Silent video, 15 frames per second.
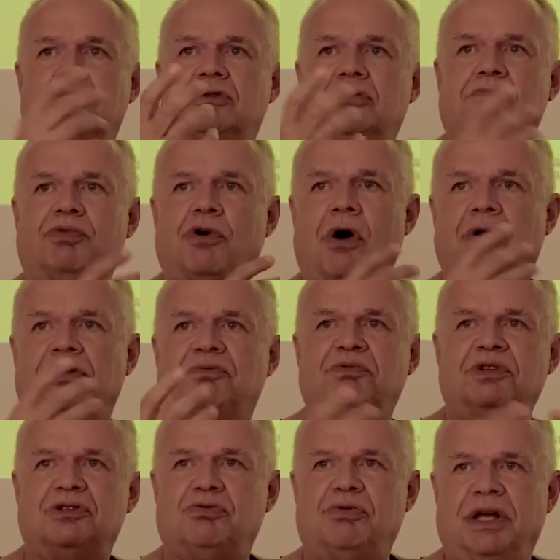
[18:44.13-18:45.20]
support
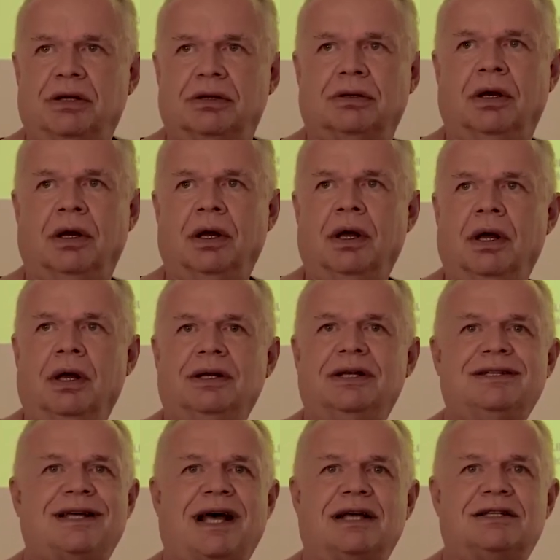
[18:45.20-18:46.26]
between
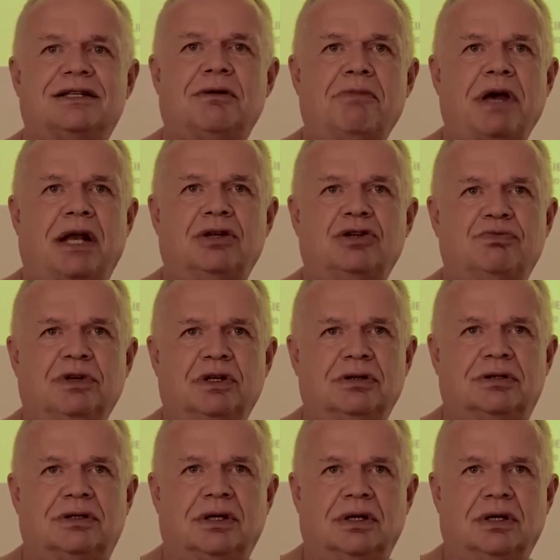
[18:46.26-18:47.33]
disaster
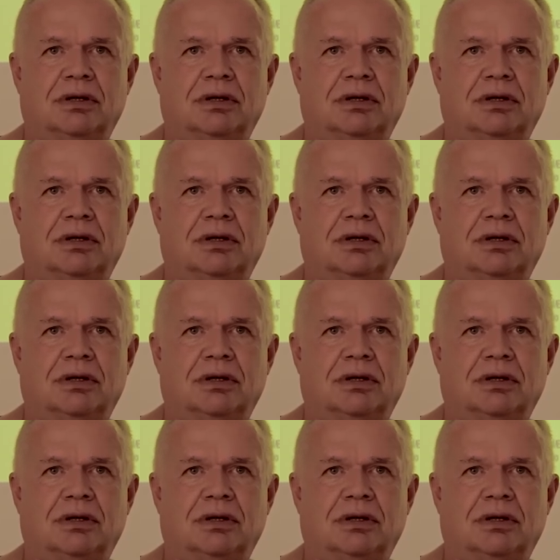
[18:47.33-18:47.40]
management